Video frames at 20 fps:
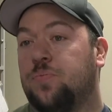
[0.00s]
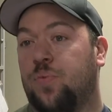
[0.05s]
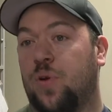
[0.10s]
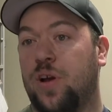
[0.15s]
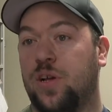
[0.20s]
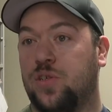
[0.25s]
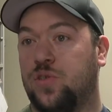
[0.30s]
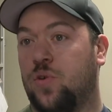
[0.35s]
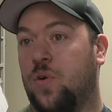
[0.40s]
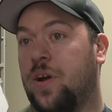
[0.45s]

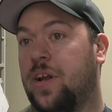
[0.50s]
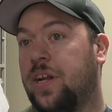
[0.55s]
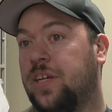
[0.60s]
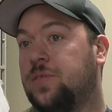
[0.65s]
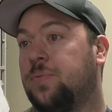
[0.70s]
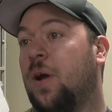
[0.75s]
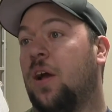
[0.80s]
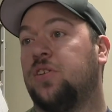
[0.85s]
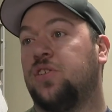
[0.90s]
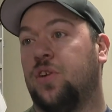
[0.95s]
bring joy, and
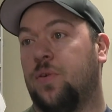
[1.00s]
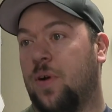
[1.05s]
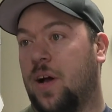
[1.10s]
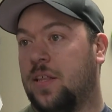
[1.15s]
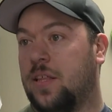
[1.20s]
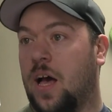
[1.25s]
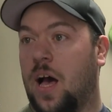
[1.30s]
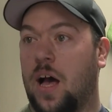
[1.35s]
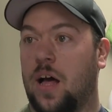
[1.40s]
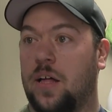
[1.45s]
especially
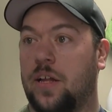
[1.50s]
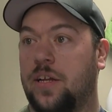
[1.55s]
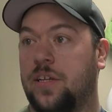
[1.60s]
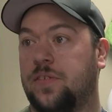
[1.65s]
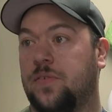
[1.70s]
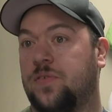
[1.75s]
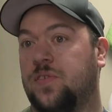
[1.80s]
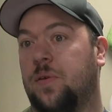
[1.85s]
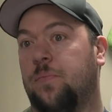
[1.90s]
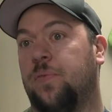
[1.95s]
around the holidays,
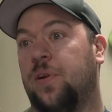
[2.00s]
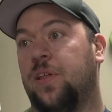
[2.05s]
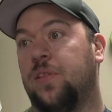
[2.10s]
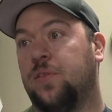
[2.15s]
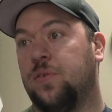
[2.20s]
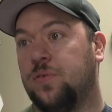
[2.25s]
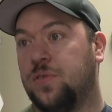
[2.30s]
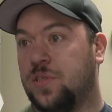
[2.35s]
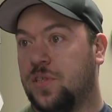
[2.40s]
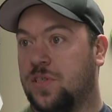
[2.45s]
if somebody
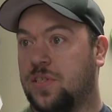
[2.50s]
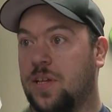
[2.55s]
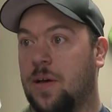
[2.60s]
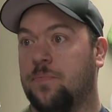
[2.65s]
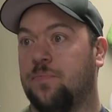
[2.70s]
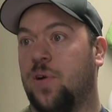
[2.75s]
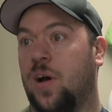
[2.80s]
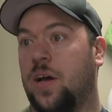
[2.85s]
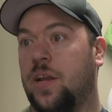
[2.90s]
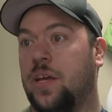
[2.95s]
loses
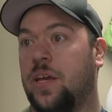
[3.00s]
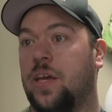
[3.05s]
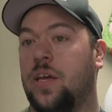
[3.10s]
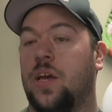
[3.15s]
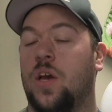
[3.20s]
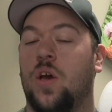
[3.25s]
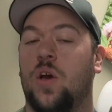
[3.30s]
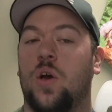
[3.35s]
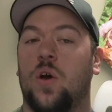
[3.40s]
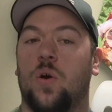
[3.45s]
somebody
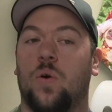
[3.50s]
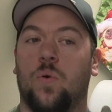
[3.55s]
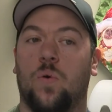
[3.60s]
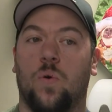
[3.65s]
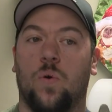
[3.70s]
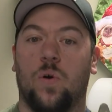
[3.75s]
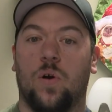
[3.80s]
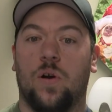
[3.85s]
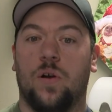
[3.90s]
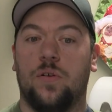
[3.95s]

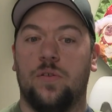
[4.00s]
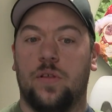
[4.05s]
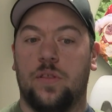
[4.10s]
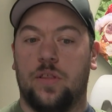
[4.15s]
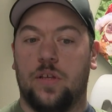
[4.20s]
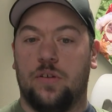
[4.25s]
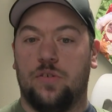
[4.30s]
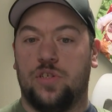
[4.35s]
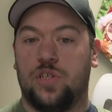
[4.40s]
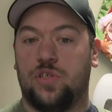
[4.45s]
or
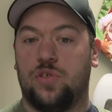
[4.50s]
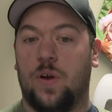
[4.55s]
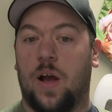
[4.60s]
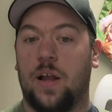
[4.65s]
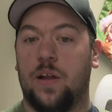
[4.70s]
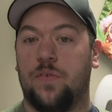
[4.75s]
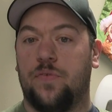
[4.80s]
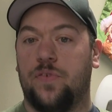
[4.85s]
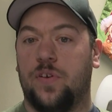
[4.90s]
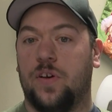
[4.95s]
they're just
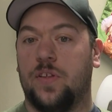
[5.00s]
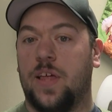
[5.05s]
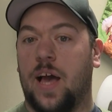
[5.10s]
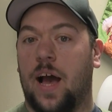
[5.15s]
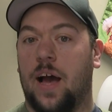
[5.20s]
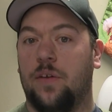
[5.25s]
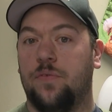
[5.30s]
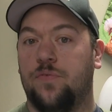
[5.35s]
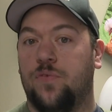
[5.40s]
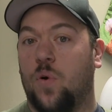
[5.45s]
trying to fill
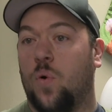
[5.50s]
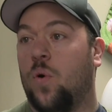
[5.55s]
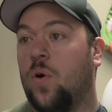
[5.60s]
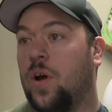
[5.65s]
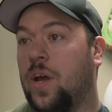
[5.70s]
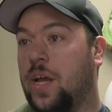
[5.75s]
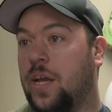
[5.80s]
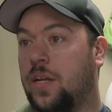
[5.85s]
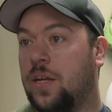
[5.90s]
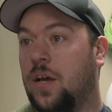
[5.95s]
that
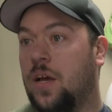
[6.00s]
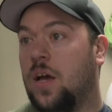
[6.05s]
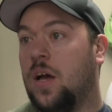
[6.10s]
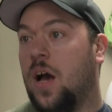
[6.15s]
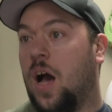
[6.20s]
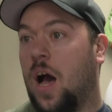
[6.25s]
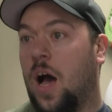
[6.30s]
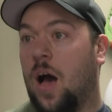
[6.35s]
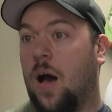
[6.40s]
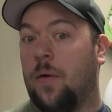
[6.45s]
void,
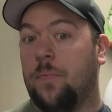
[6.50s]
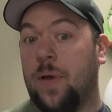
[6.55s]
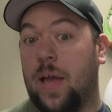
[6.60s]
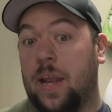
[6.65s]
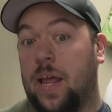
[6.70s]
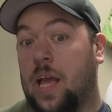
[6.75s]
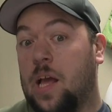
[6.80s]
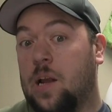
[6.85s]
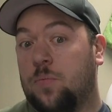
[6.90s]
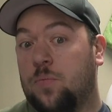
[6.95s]
um,
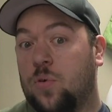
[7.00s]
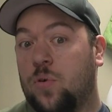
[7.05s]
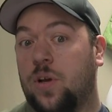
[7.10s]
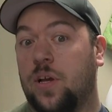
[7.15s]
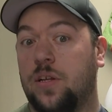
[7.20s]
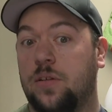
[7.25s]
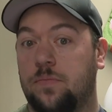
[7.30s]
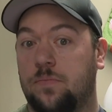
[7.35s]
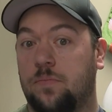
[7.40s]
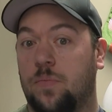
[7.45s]
an animal
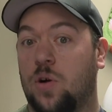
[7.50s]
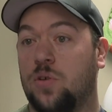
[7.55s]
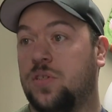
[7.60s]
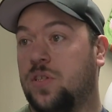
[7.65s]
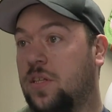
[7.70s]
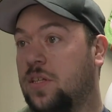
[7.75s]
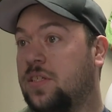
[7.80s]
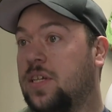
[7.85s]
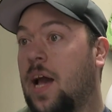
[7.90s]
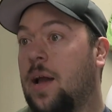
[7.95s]
can most
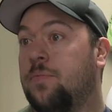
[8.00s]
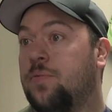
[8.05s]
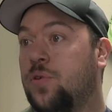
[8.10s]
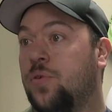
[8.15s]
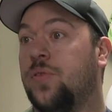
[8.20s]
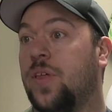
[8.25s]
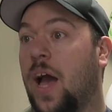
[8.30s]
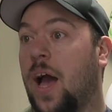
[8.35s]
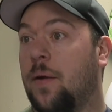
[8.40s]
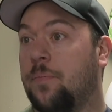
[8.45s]
of the time
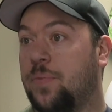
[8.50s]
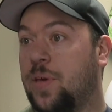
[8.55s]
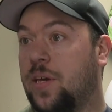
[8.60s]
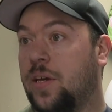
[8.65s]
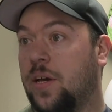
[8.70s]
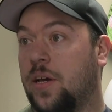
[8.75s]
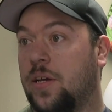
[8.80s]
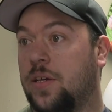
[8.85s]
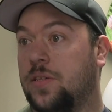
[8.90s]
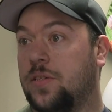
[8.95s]
do that
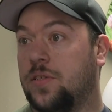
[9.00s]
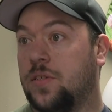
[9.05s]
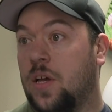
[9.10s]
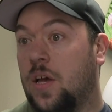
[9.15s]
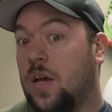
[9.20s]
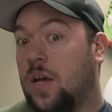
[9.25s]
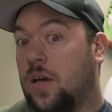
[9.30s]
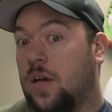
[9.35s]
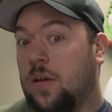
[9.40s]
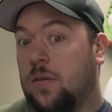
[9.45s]
because
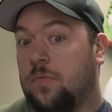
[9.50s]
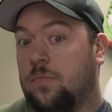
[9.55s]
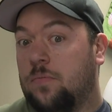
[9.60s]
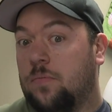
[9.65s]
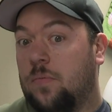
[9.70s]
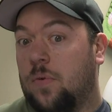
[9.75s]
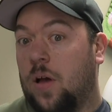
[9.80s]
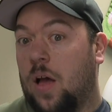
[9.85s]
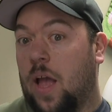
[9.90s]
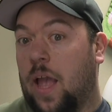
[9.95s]

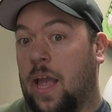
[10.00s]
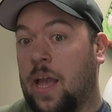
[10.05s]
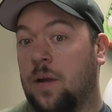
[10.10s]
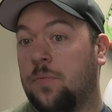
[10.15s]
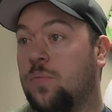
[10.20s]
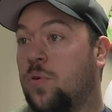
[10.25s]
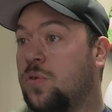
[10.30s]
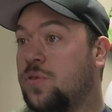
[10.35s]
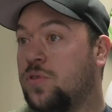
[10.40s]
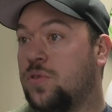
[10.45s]

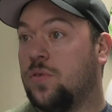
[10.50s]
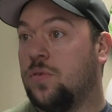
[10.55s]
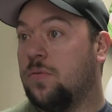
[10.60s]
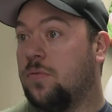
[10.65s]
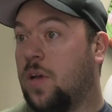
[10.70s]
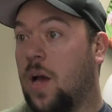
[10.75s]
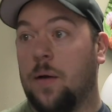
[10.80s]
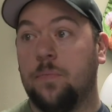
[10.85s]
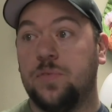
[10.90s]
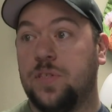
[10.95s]
animals will
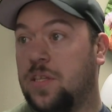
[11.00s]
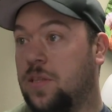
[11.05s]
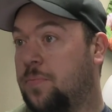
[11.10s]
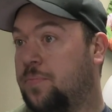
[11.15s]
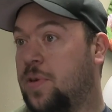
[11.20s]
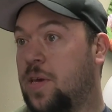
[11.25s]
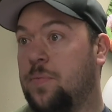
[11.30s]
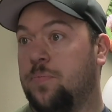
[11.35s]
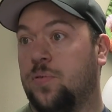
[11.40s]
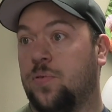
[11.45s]
come to the
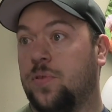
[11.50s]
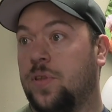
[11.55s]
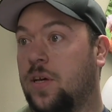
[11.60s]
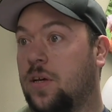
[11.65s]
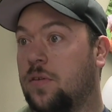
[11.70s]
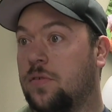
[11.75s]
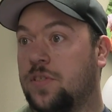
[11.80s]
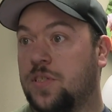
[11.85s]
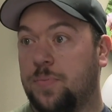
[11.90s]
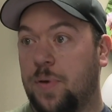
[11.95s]
people.
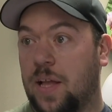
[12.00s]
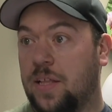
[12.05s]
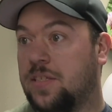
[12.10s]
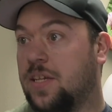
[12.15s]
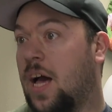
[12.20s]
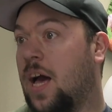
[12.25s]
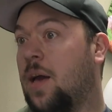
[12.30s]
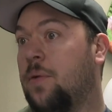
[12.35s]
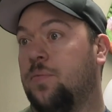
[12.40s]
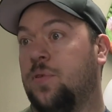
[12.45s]
They'll spend
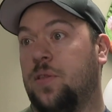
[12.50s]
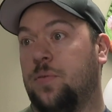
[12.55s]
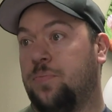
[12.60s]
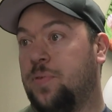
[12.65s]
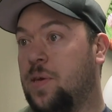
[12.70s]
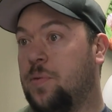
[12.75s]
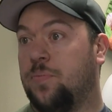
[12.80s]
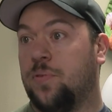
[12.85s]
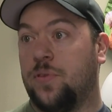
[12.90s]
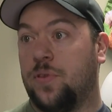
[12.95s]
time with the
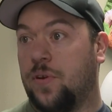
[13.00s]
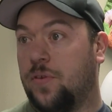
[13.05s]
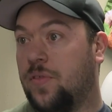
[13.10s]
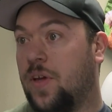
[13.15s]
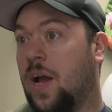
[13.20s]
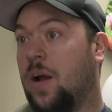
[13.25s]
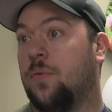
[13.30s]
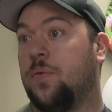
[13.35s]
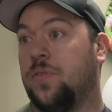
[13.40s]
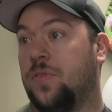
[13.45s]
people. They're
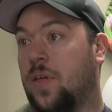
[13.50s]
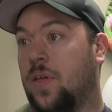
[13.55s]
there with